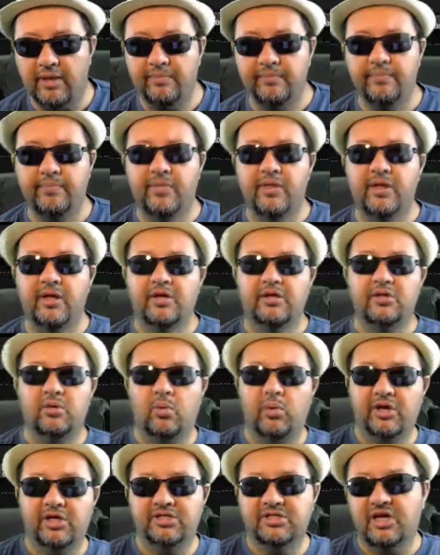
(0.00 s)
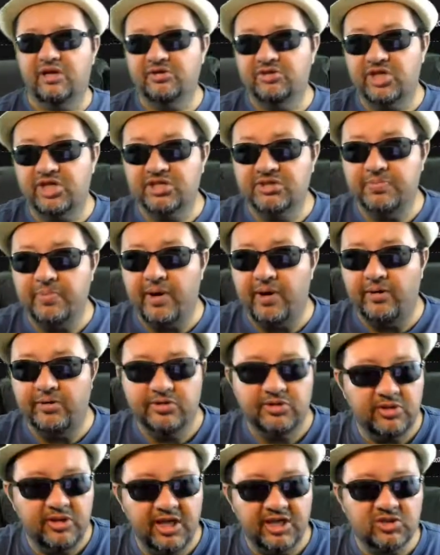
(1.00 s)
Okay, the one is now
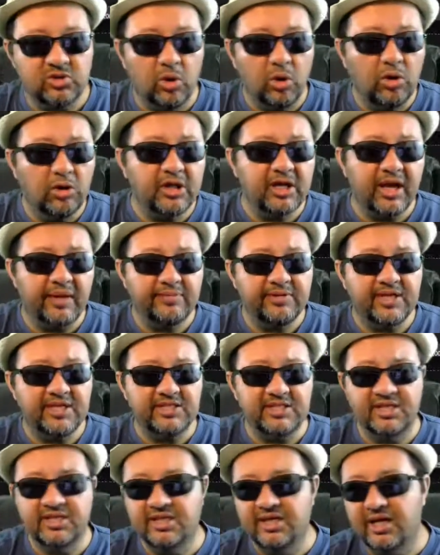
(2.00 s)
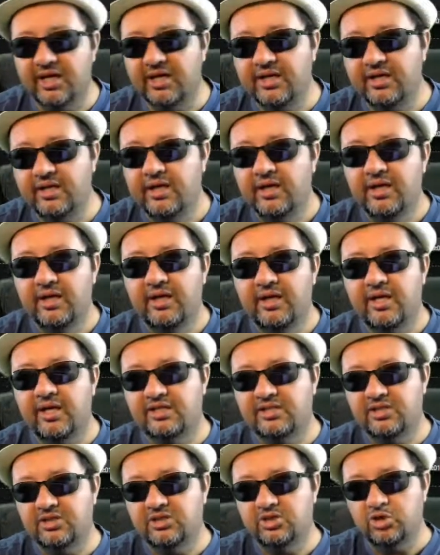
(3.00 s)
transparent. So that's all Camtasia did,
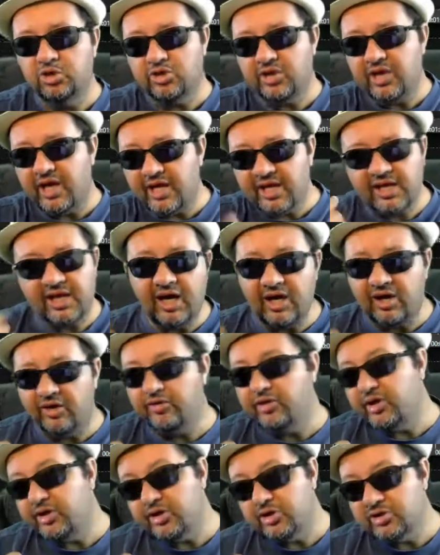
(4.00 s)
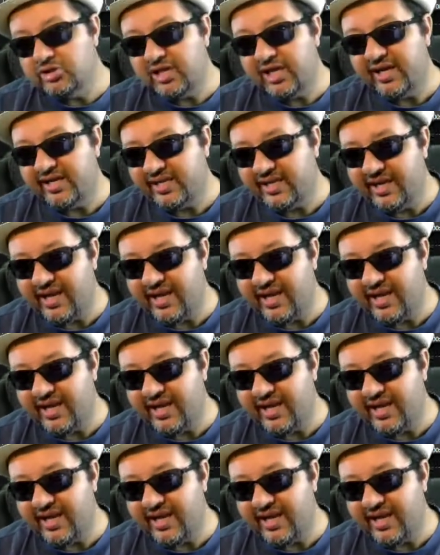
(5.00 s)
is it took that color that you